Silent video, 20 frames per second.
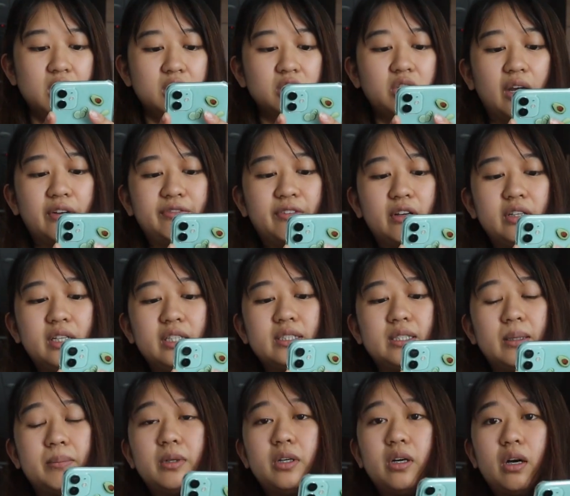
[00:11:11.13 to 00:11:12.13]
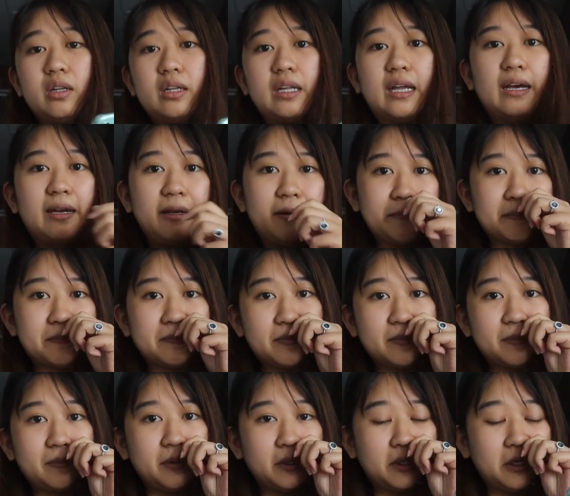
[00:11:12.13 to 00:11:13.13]
So I found his number
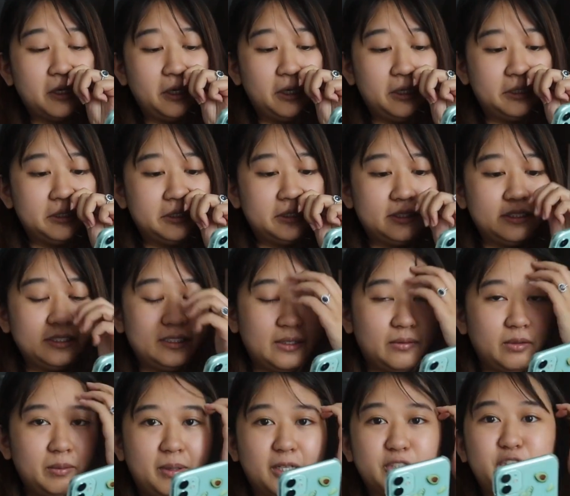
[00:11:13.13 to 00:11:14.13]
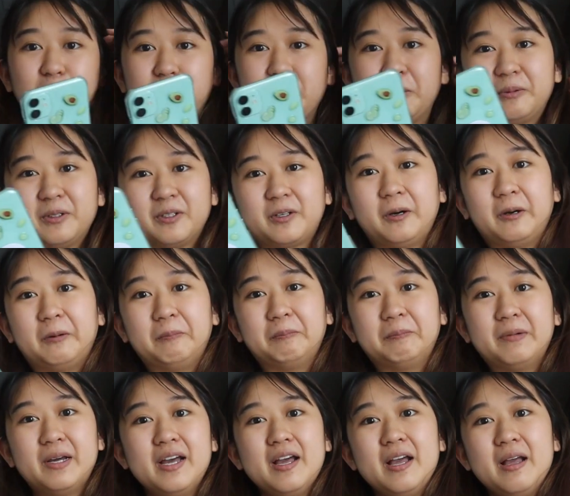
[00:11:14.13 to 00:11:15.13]
online because there were a bunch of people
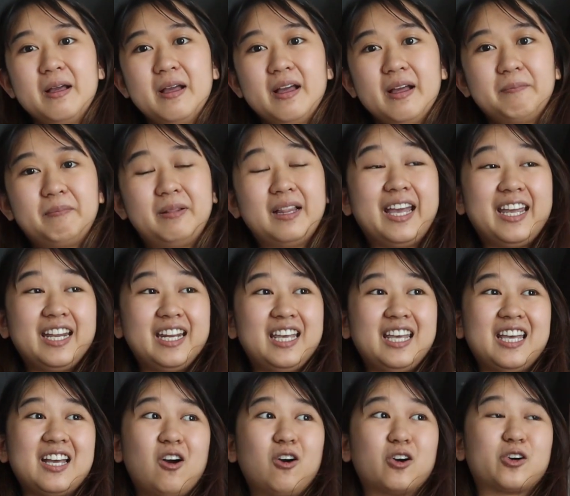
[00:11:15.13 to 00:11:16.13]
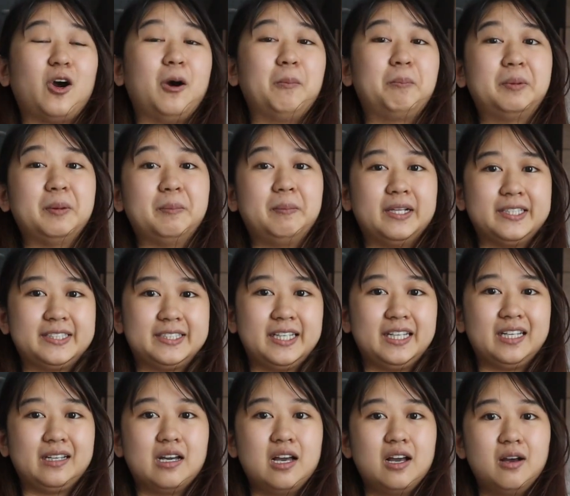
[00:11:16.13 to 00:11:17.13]
complaining or
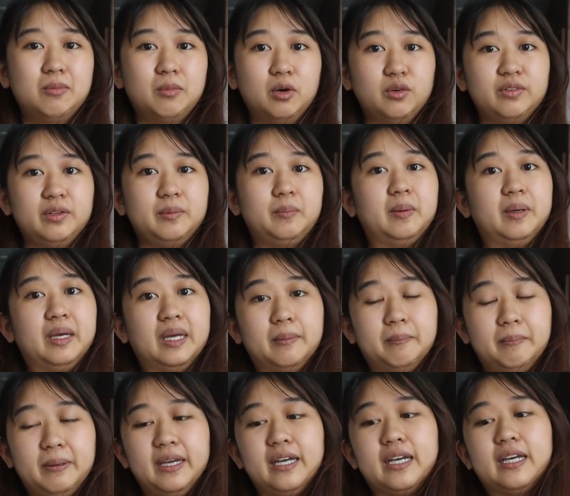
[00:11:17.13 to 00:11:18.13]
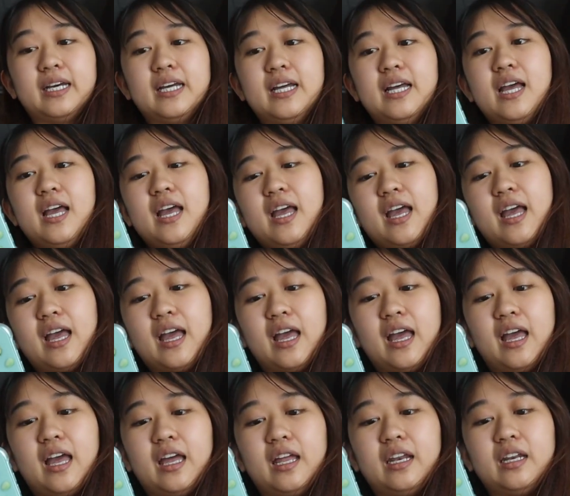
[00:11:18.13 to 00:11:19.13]
complimenting Movenpick,
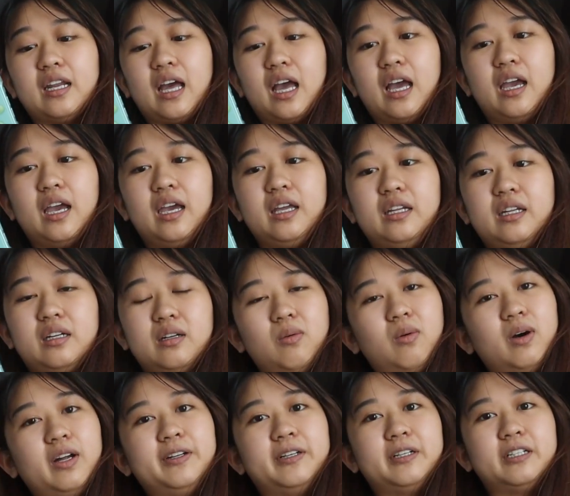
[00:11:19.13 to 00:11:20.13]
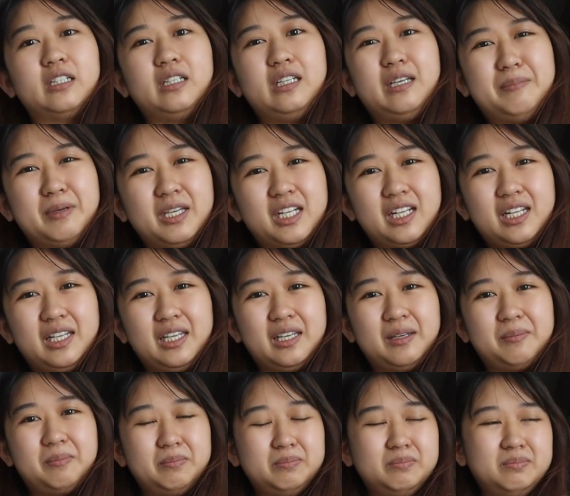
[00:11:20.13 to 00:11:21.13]
and I didn't want to
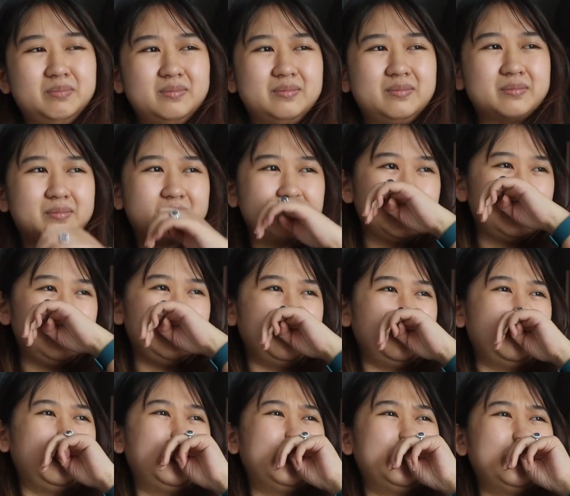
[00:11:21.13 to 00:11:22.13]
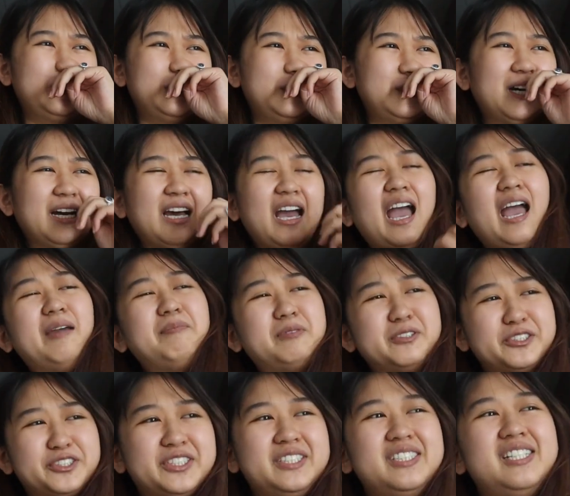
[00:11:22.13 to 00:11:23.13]
immediately, I
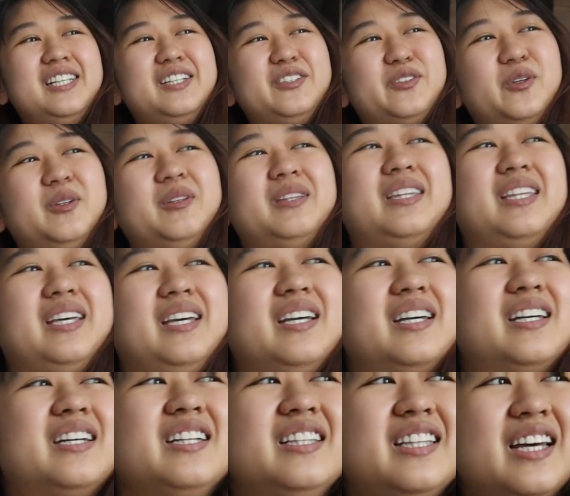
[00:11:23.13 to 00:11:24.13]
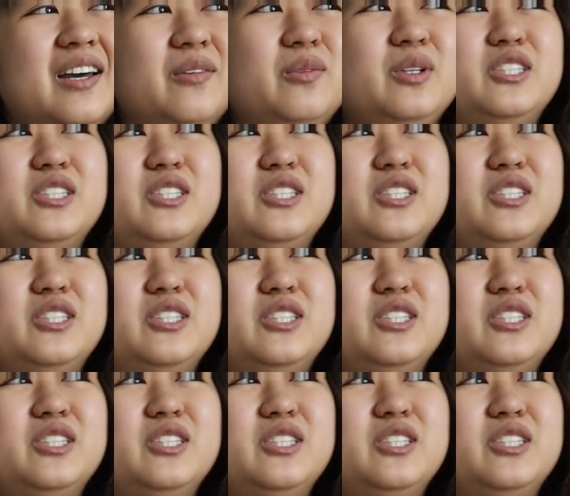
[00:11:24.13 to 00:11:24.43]
personally don't think that